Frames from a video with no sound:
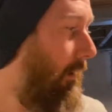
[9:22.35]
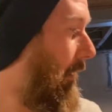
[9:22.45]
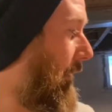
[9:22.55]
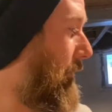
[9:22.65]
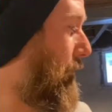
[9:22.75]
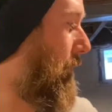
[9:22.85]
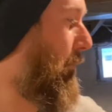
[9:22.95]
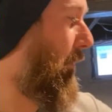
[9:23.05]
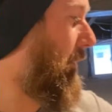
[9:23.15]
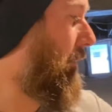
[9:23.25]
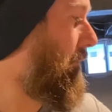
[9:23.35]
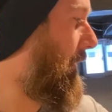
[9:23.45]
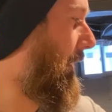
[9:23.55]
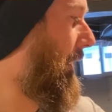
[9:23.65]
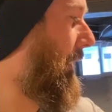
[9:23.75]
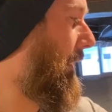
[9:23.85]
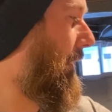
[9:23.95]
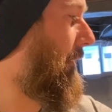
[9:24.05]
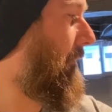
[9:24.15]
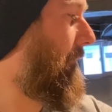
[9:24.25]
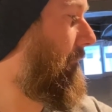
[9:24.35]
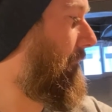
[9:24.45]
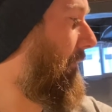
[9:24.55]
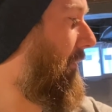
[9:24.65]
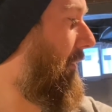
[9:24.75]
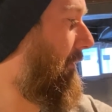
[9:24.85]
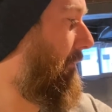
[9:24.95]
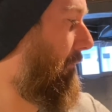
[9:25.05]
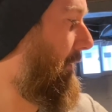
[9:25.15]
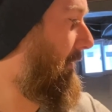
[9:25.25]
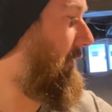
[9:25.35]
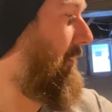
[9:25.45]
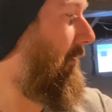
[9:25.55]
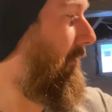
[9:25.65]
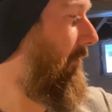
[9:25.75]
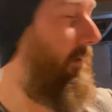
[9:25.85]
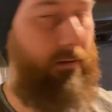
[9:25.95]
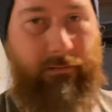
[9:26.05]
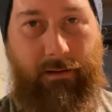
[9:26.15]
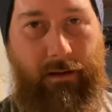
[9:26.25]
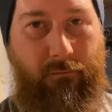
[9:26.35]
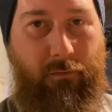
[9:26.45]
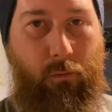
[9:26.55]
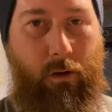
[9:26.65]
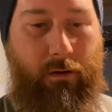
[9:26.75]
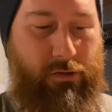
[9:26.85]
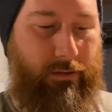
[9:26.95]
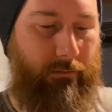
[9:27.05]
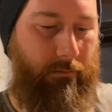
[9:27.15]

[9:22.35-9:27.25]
I can do one more coat and then it'll be done. Thanks again for watching.